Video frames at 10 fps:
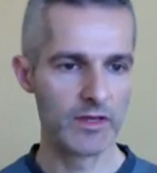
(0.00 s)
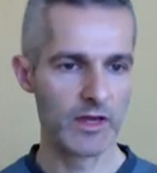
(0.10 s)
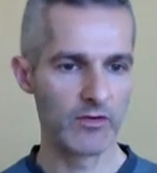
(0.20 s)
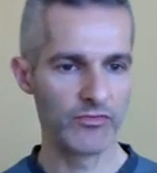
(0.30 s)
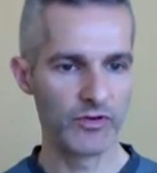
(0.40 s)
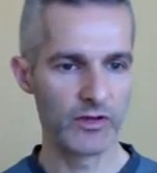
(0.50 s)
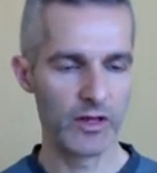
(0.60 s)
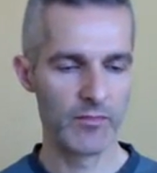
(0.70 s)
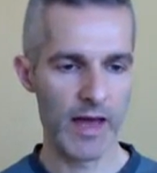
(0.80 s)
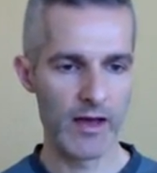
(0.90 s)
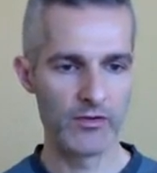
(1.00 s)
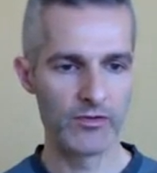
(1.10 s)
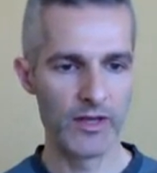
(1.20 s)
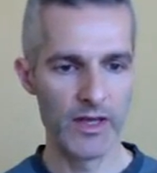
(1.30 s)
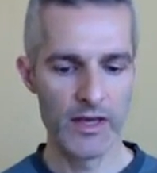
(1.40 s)
careful about
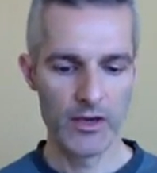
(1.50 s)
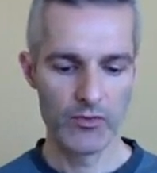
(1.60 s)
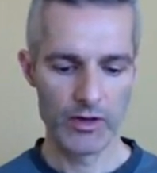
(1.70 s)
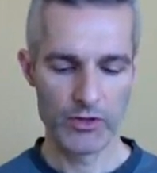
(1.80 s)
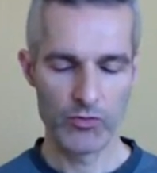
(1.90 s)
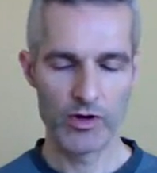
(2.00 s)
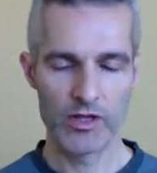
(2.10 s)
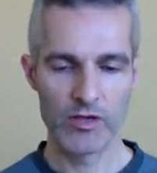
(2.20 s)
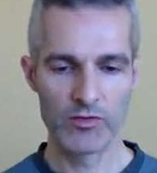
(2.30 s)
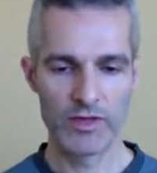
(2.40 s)
when you're working with